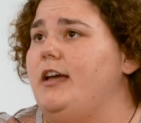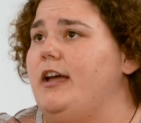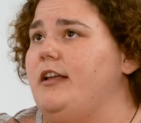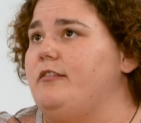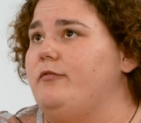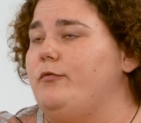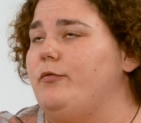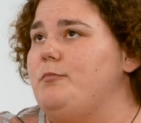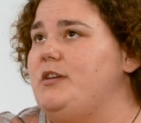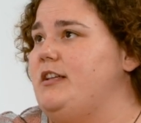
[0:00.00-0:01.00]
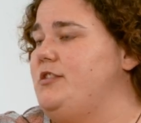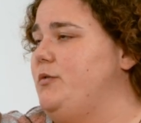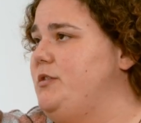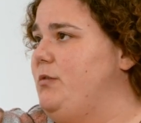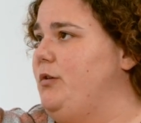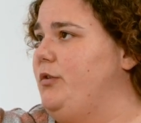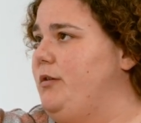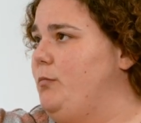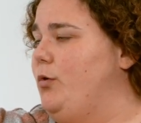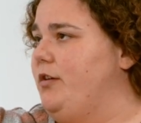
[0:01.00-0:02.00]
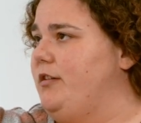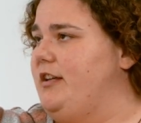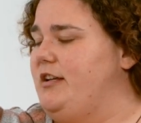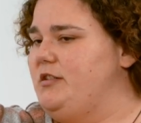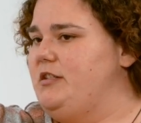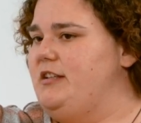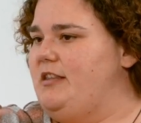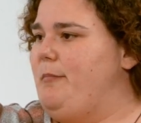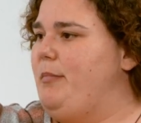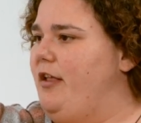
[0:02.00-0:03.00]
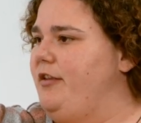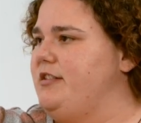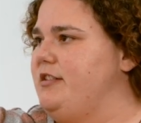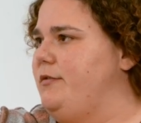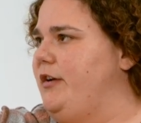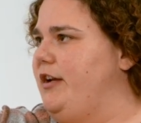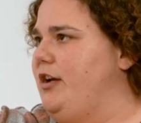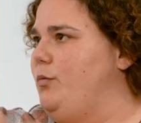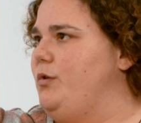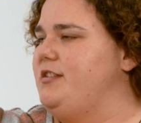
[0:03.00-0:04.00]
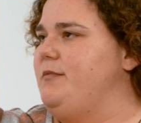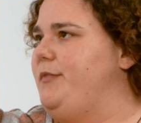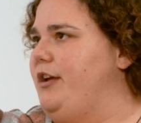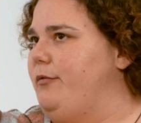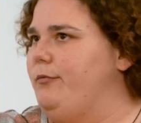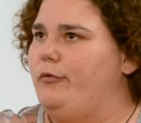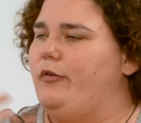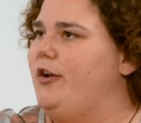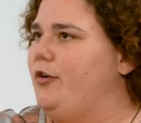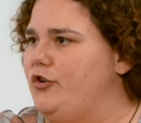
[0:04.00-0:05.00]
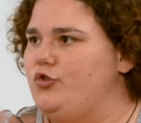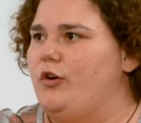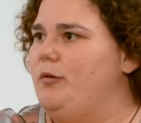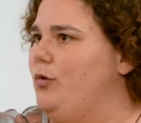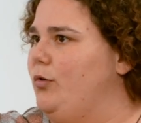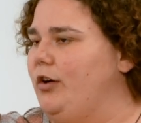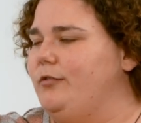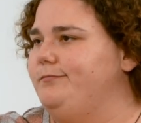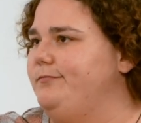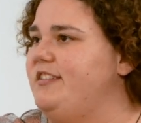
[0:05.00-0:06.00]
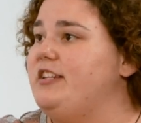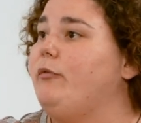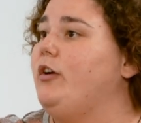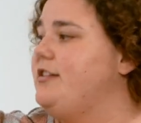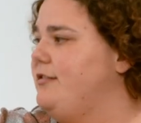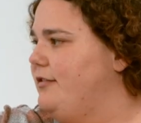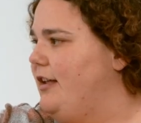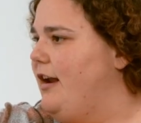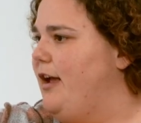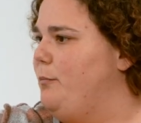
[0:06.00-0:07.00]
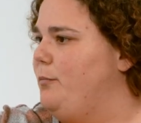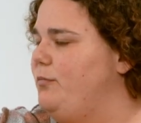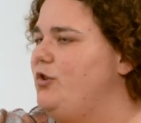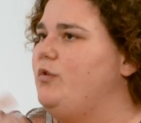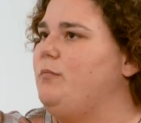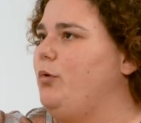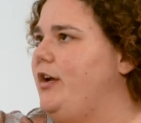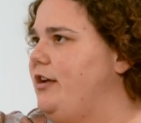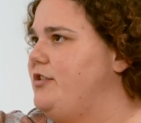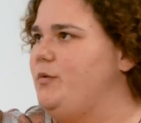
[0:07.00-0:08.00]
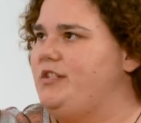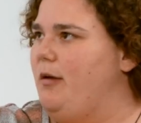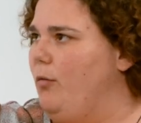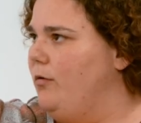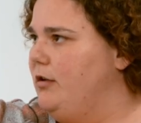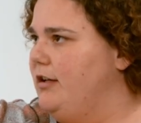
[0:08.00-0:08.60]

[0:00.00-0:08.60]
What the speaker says: And for me, that's always been a really important thing, is in that balance is finding out what's something fun or enjoyable or different that you can bring to a table.